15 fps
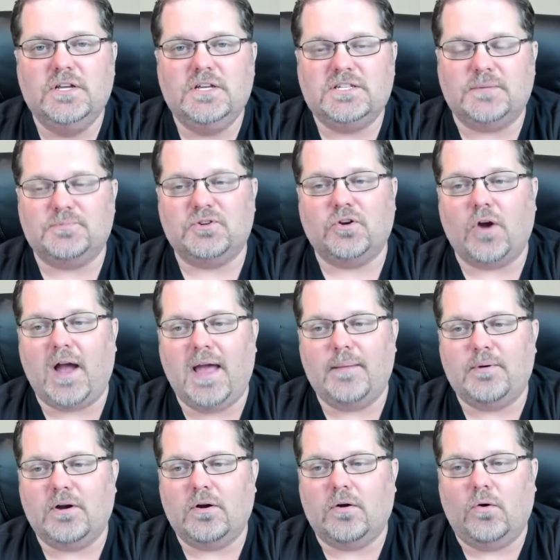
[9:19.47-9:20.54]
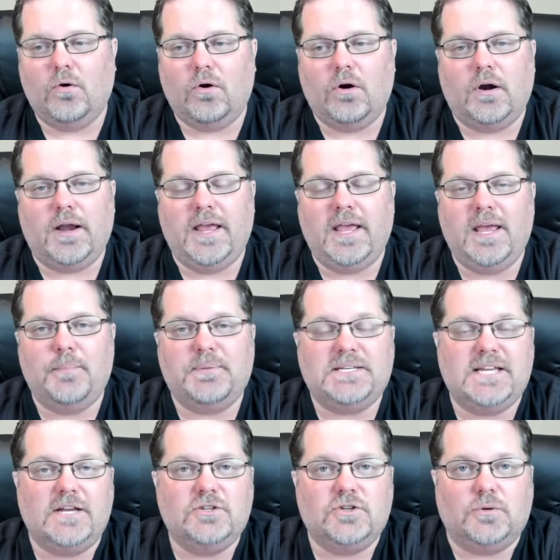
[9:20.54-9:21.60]
subscriber or a
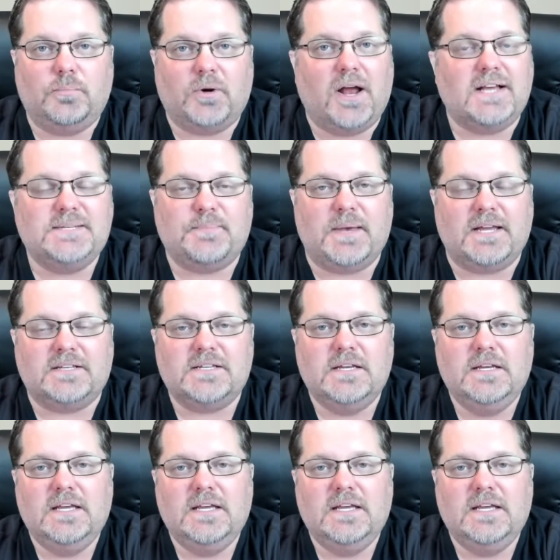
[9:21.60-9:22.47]
potential prospect